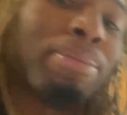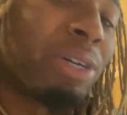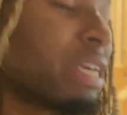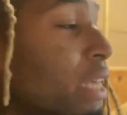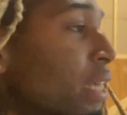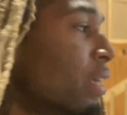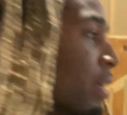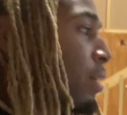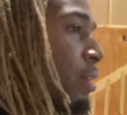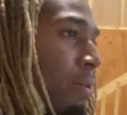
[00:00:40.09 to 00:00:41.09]
But
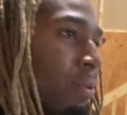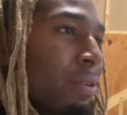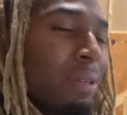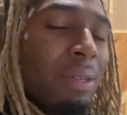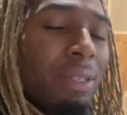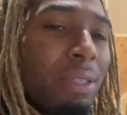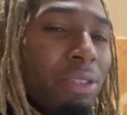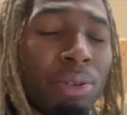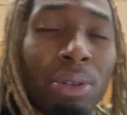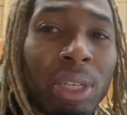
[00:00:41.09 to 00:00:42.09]
did
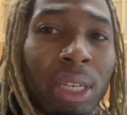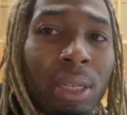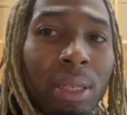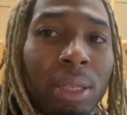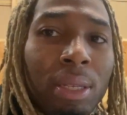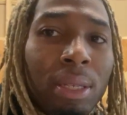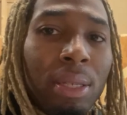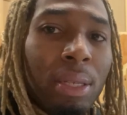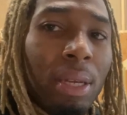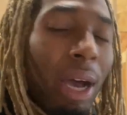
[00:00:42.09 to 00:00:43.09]
you do it yet?
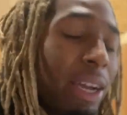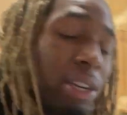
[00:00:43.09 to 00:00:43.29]
All right,